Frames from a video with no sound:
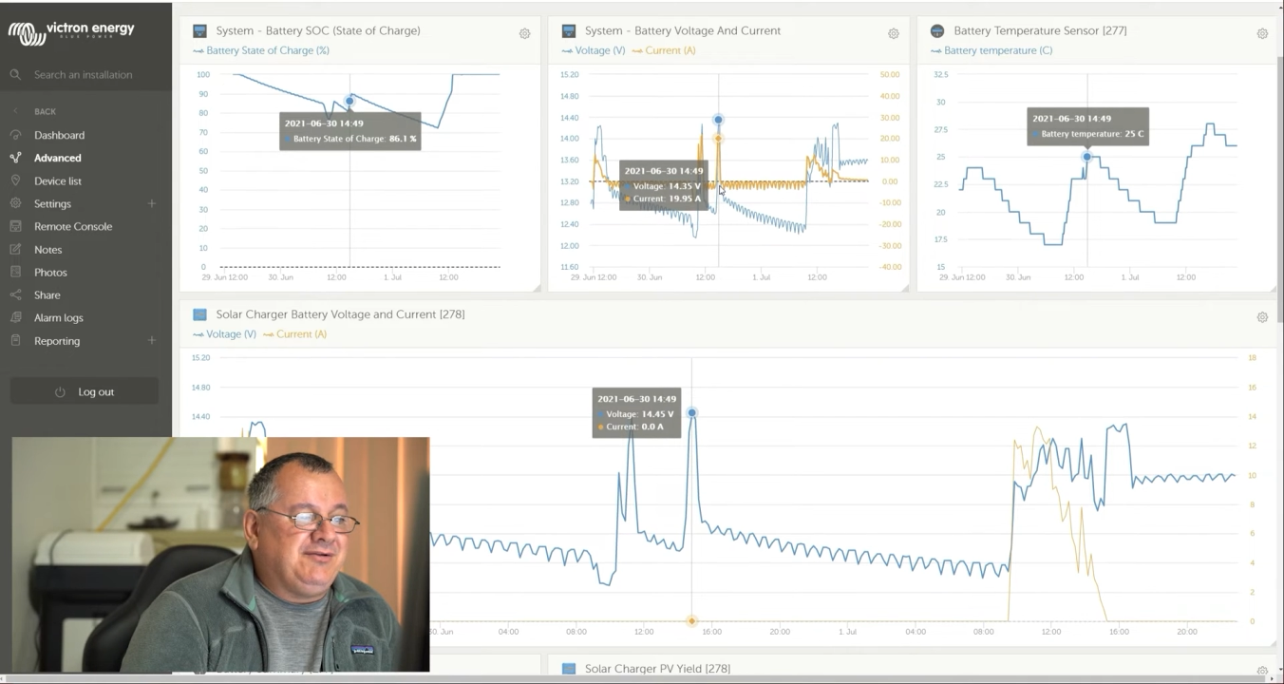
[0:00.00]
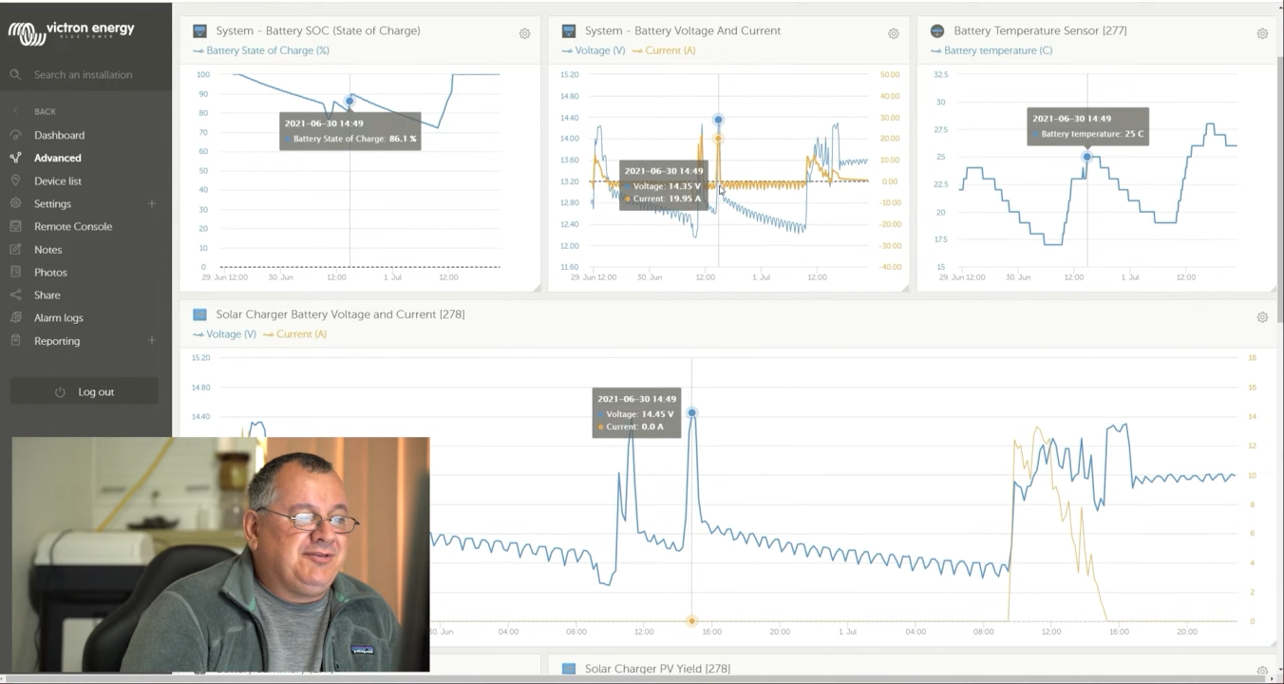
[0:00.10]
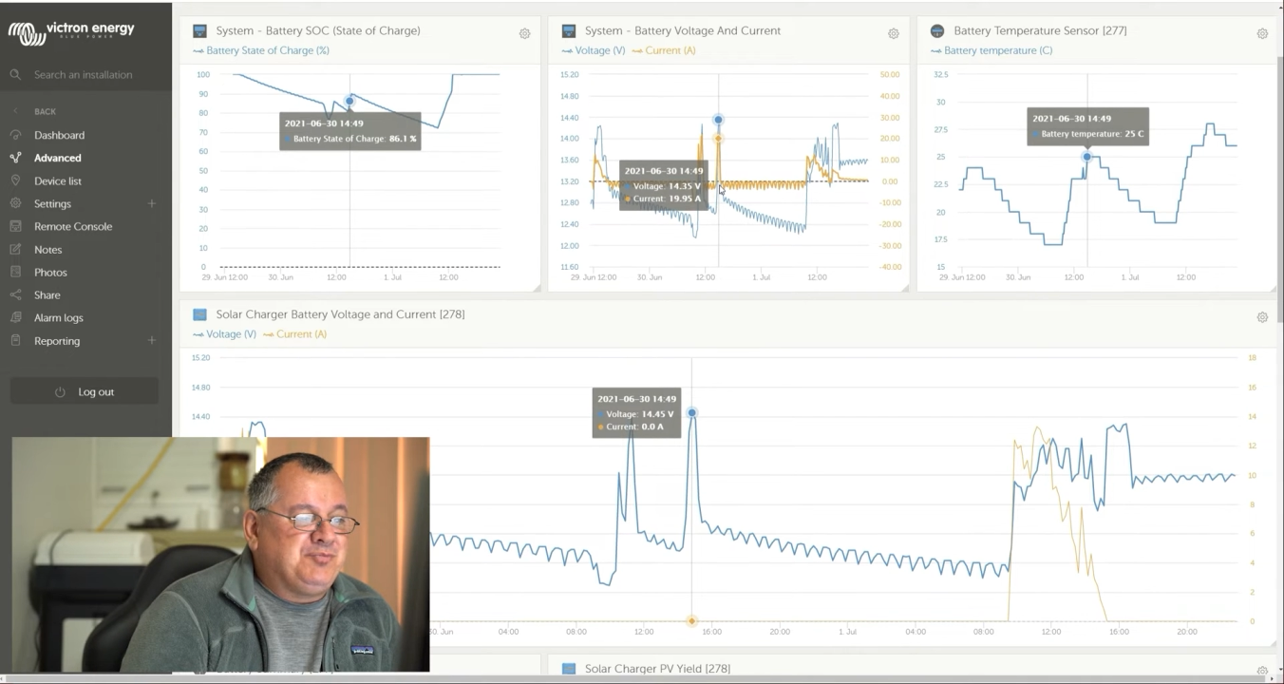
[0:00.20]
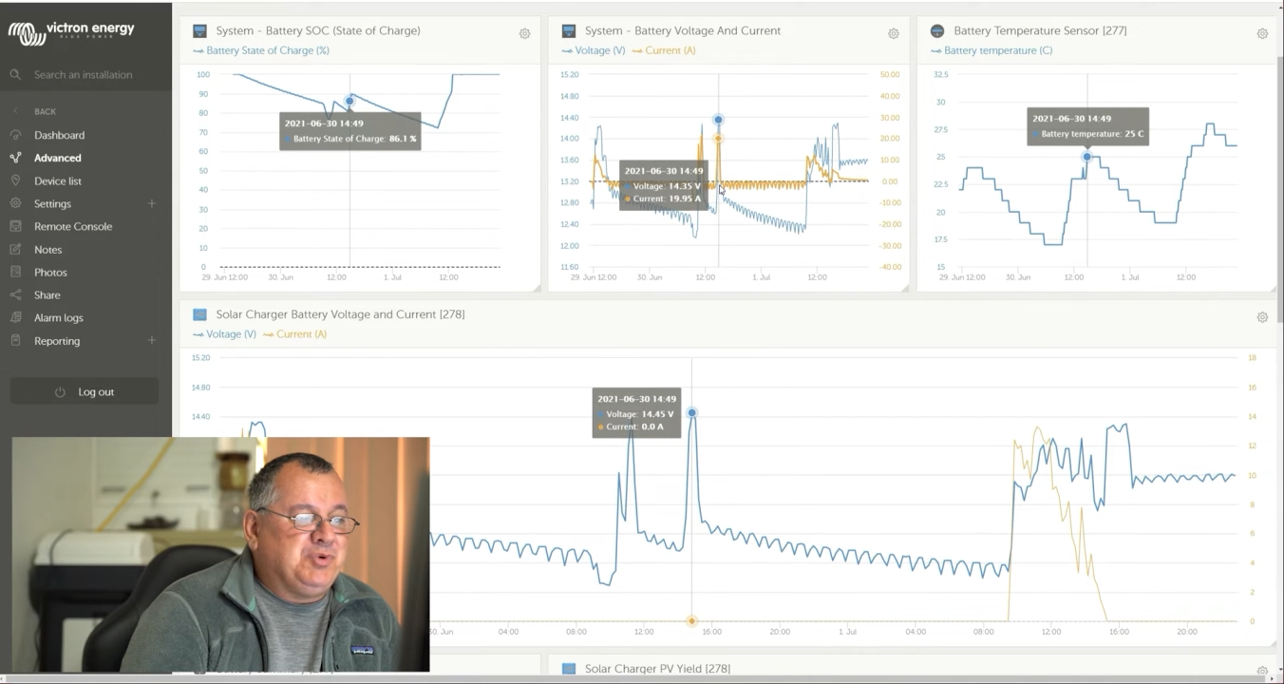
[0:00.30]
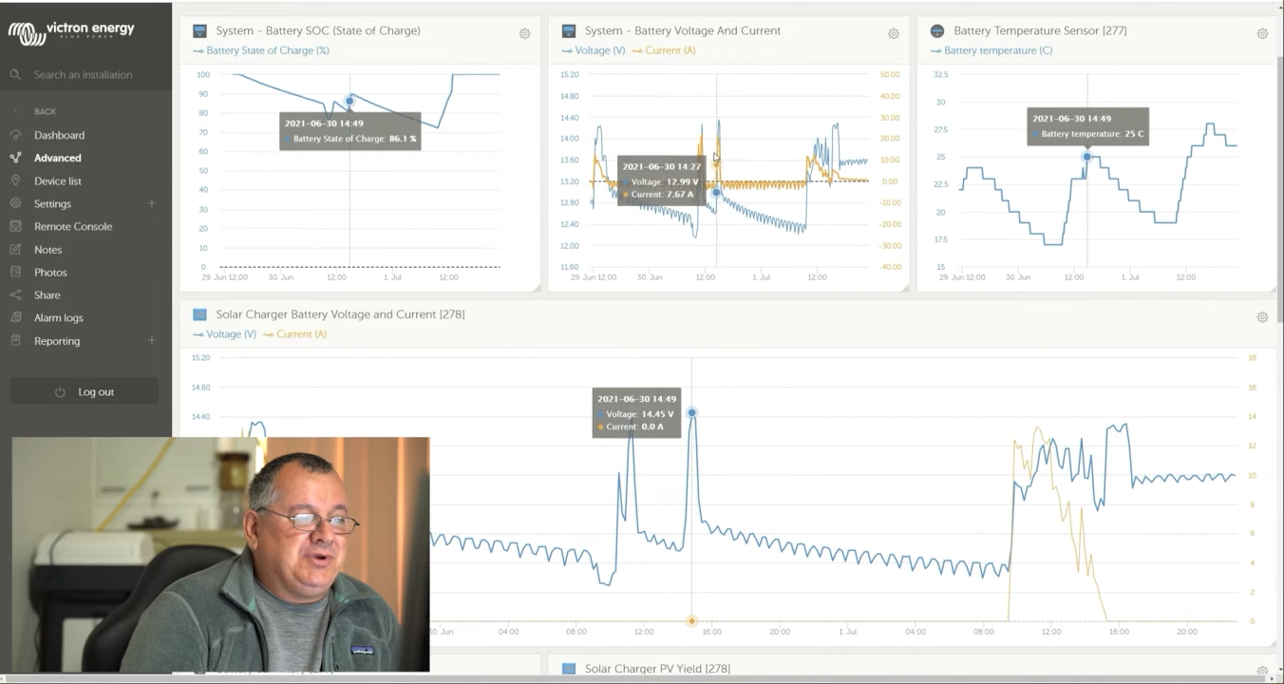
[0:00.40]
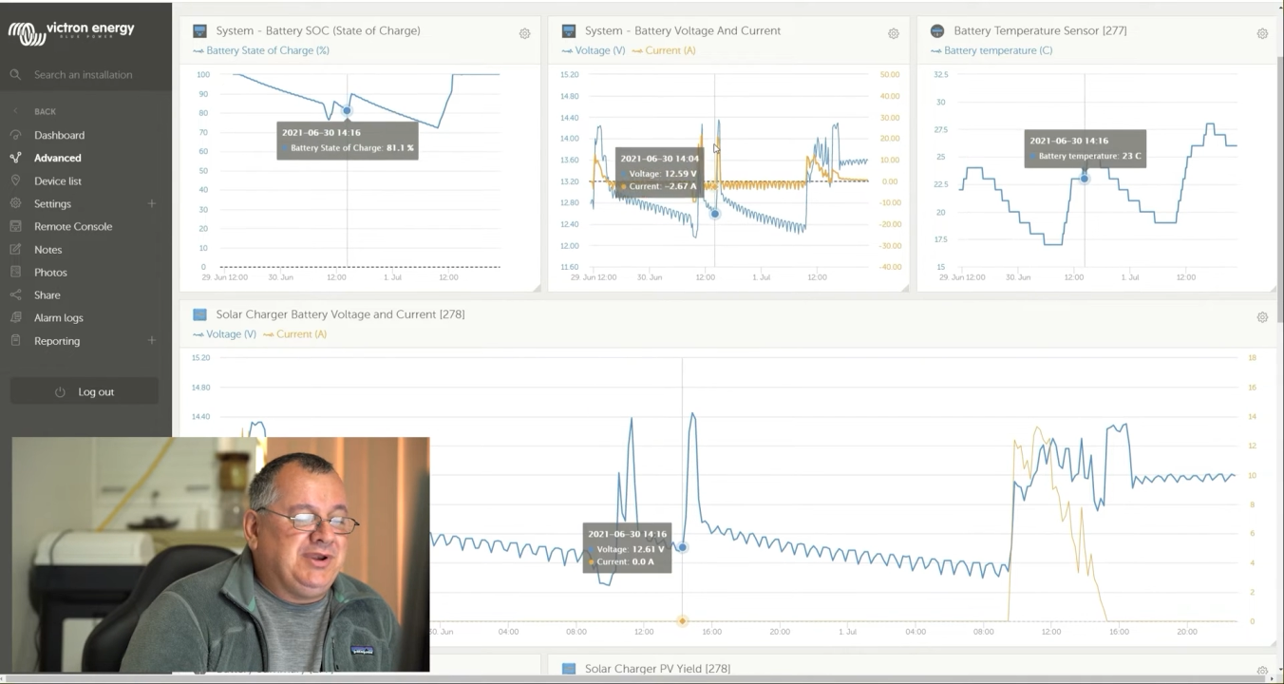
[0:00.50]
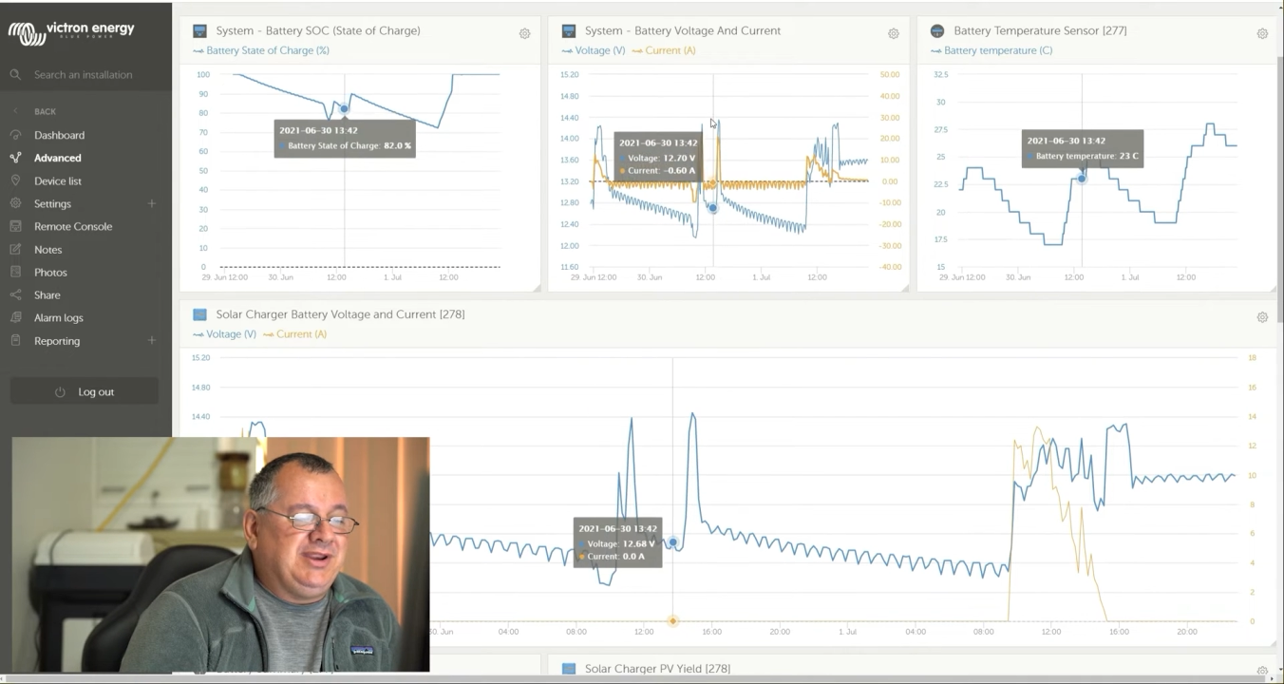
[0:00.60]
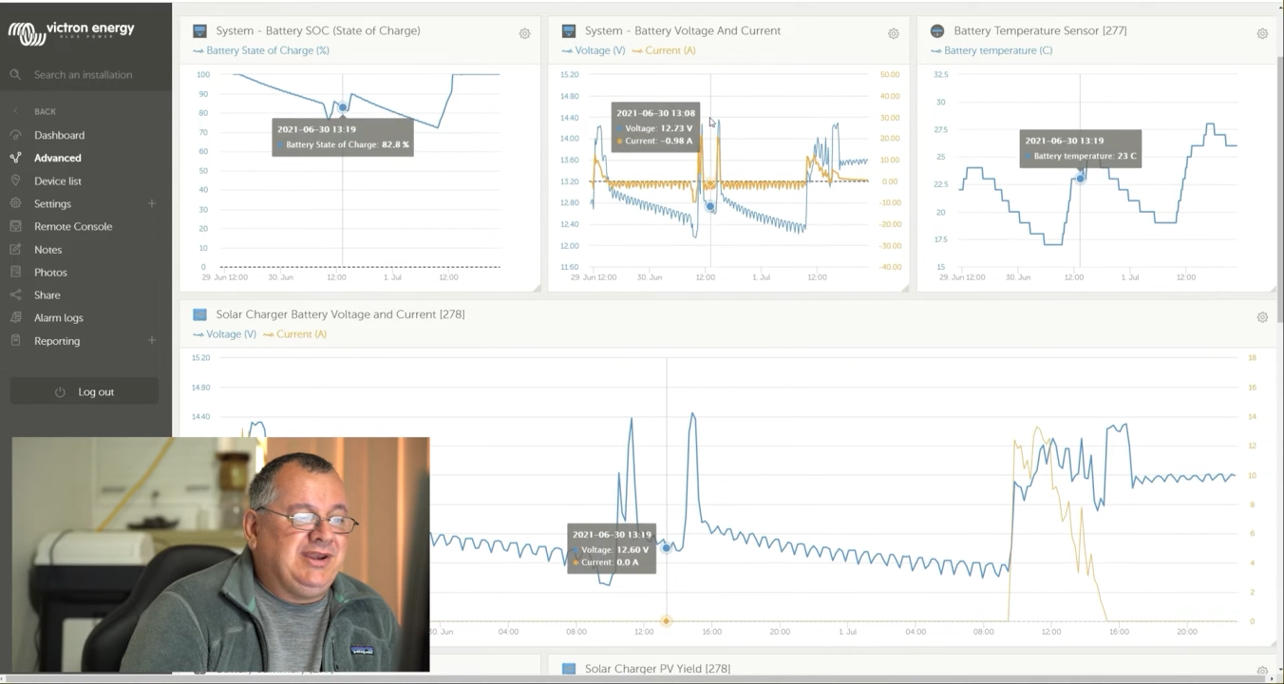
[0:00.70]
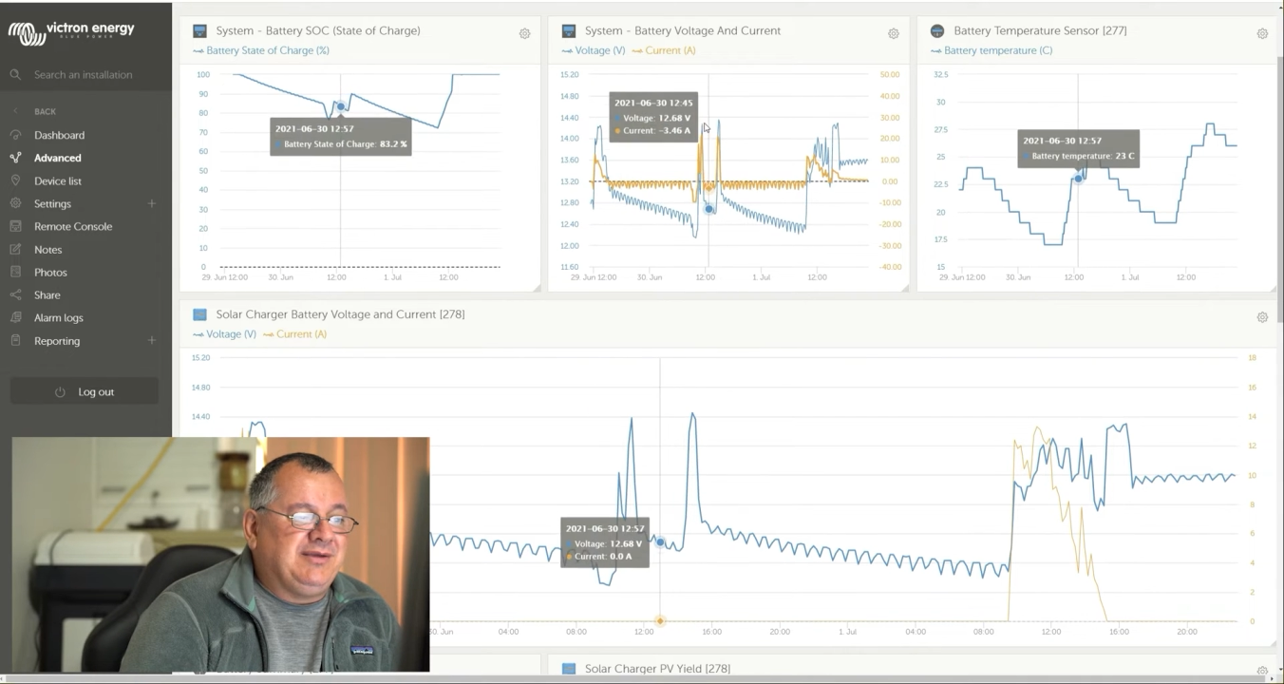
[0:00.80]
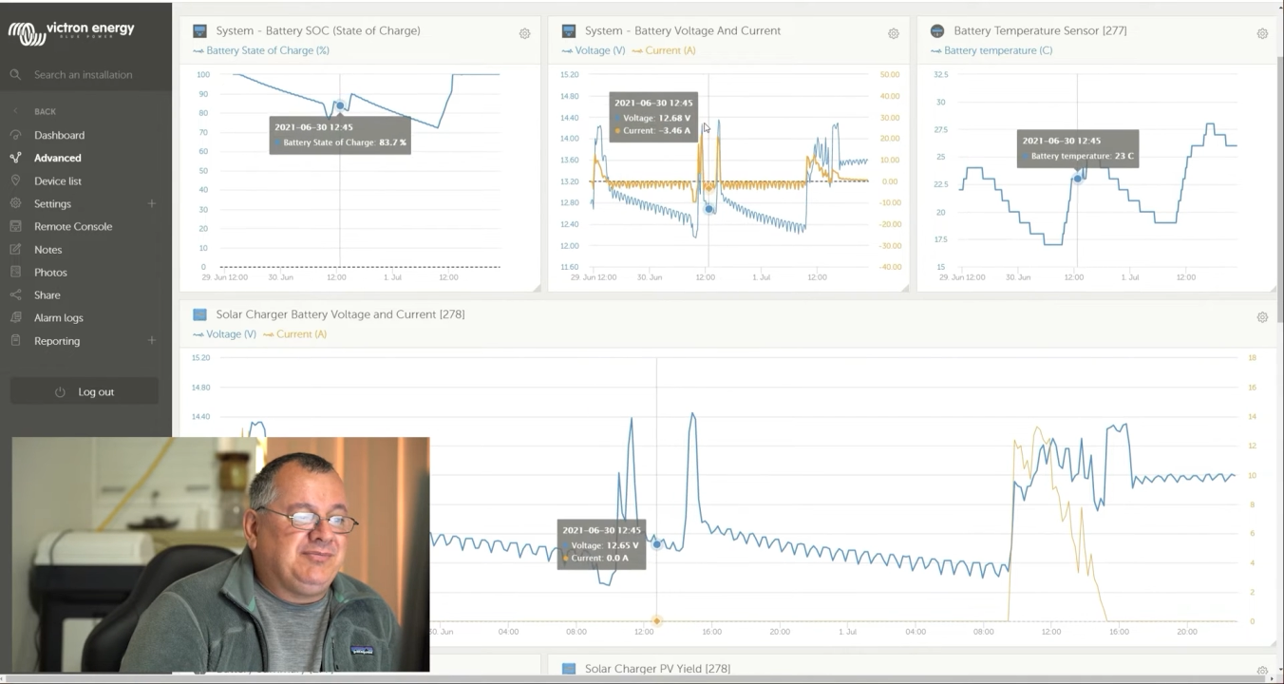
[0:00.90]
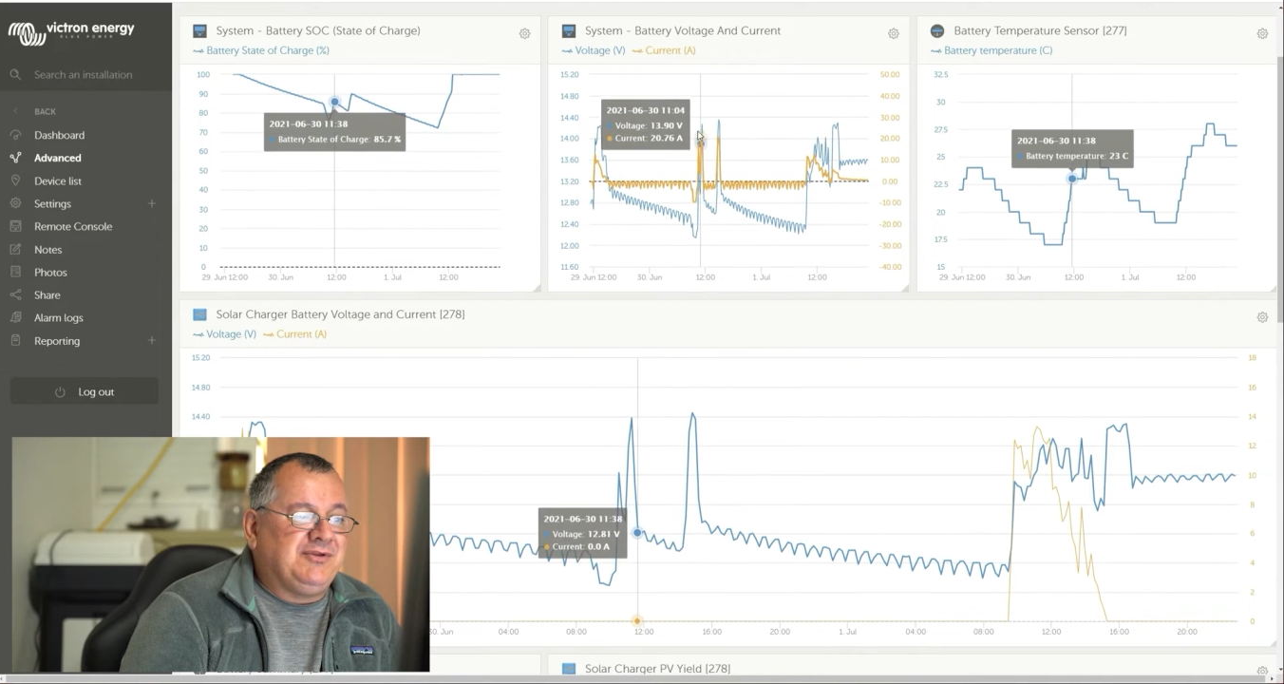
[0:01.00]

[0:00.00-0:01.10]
it's putting in up